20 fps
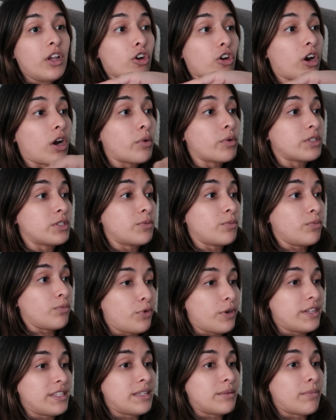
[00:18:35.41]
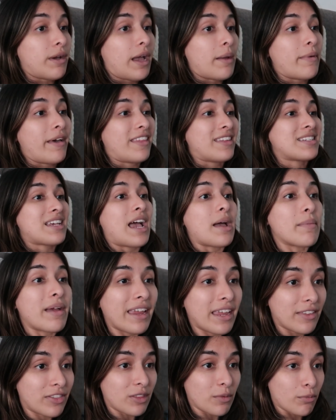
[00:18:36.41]
Her car was breezing by. By the time
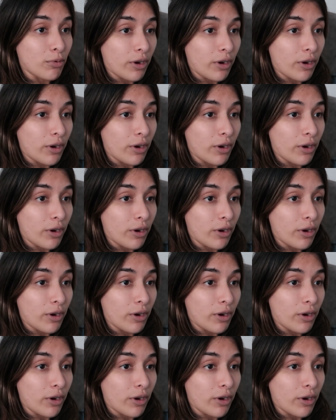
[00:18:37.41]
I hit the